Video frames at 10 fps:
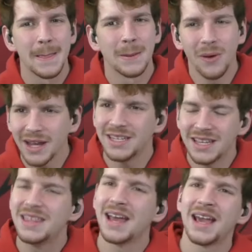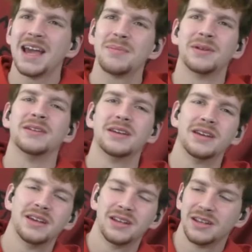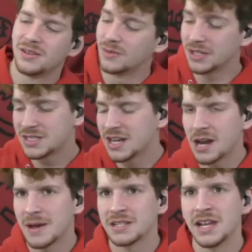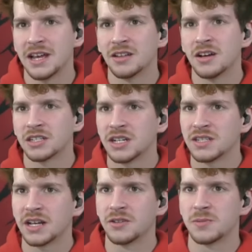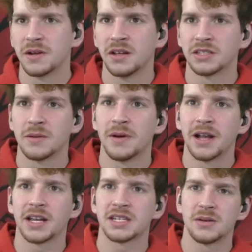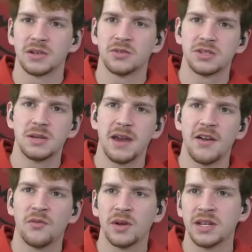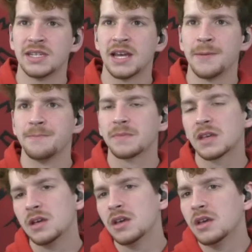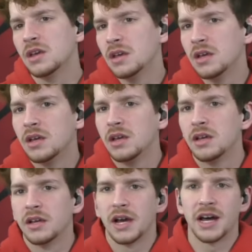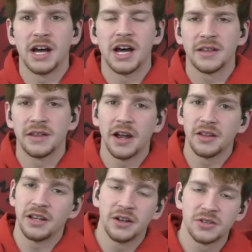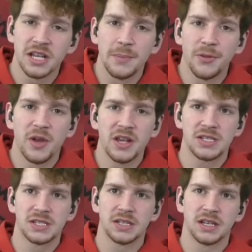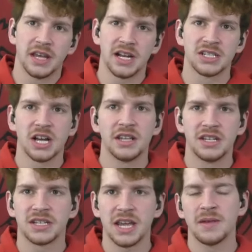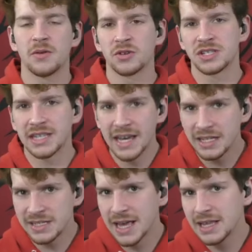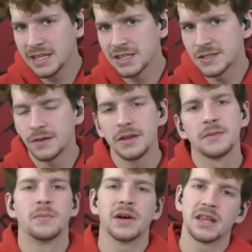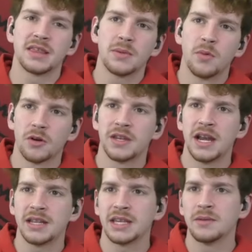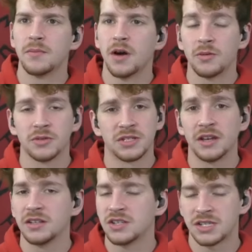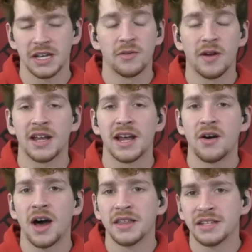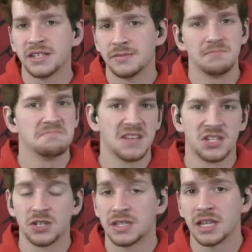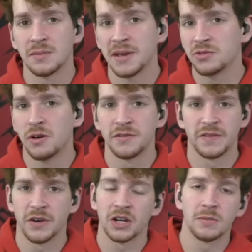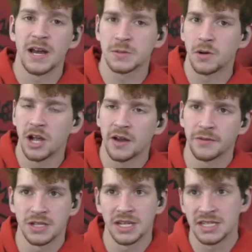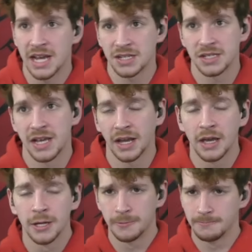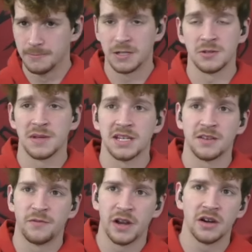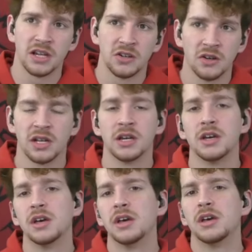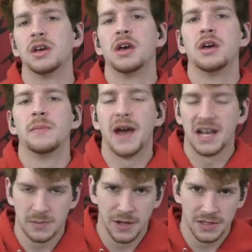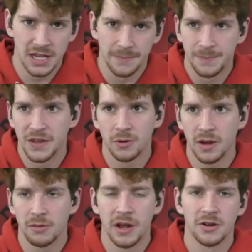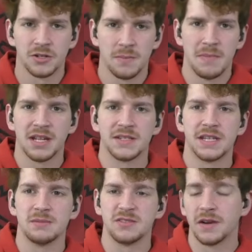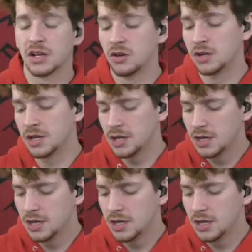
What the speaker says: Well, let's talk about today on Locked On Cyclones, part of Locked On Podcast Network, your team every day. There's a couple things that I saw in this game that were slightly concerning, but I think more than anything, I will tell you right now, I think it's just that the Big 12 is a very good basketball conference, and Texas Tech, is a very good basketball team. Their Red Raiders men's team is very good.